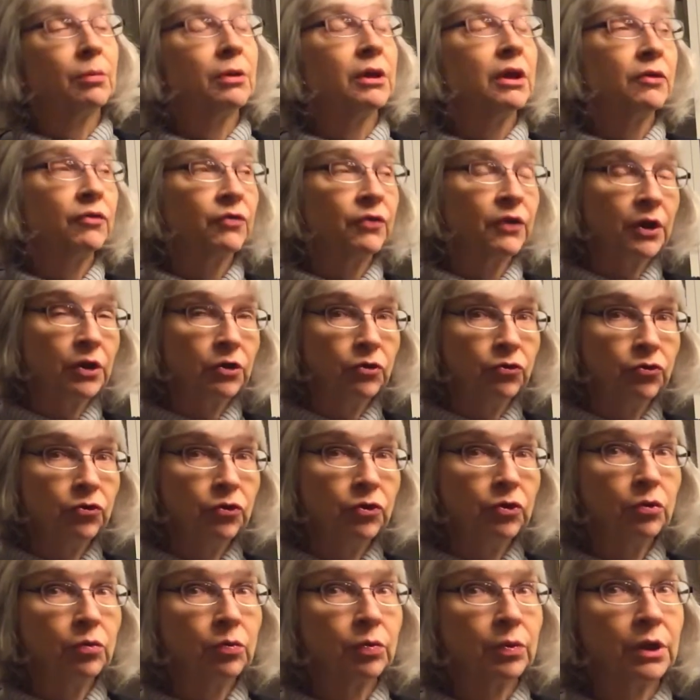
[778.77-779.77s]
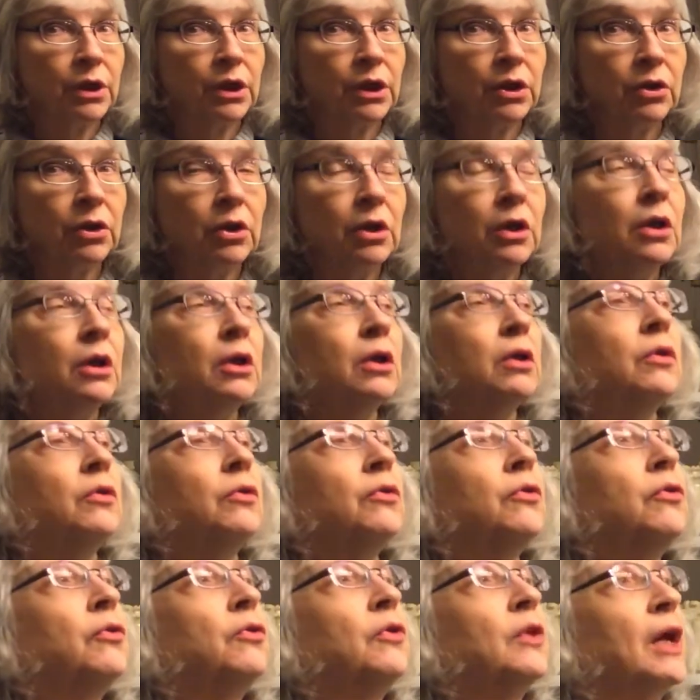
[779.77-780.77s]
But if they do read,
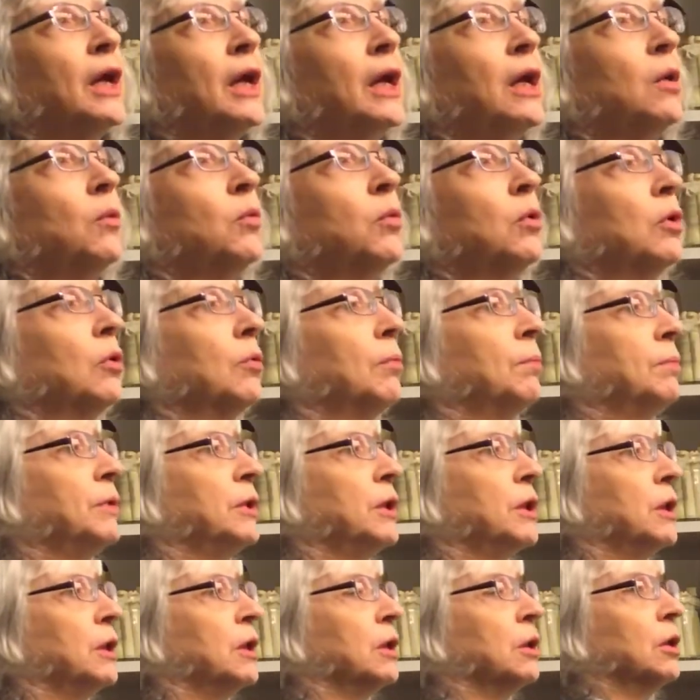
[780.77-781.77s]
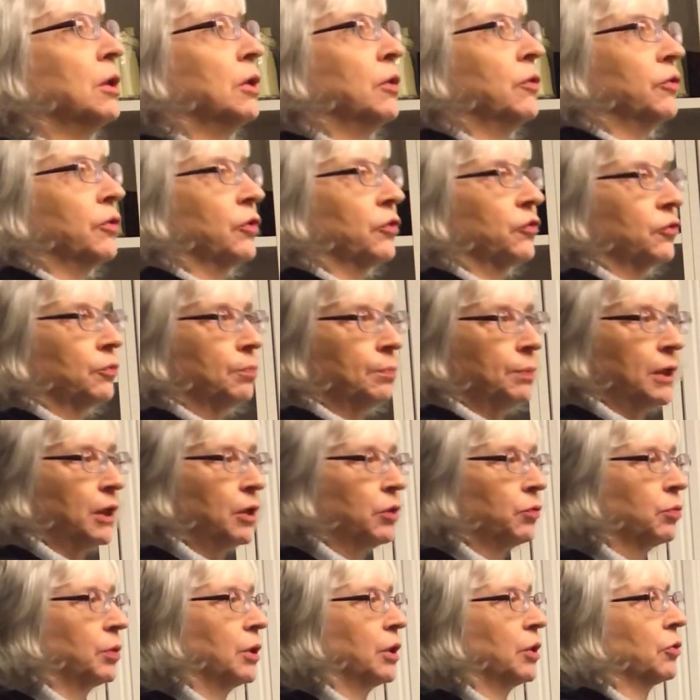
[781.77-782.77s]
they will be the
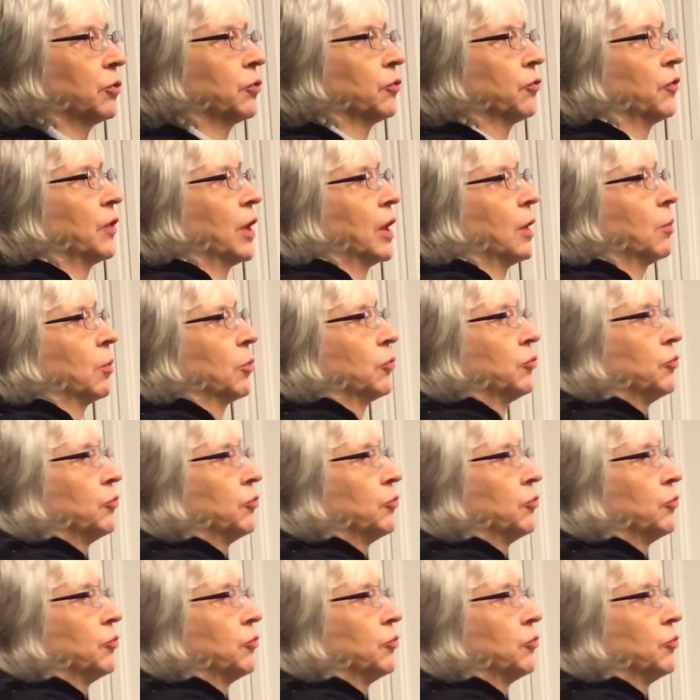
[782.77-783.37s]
speed readers. They will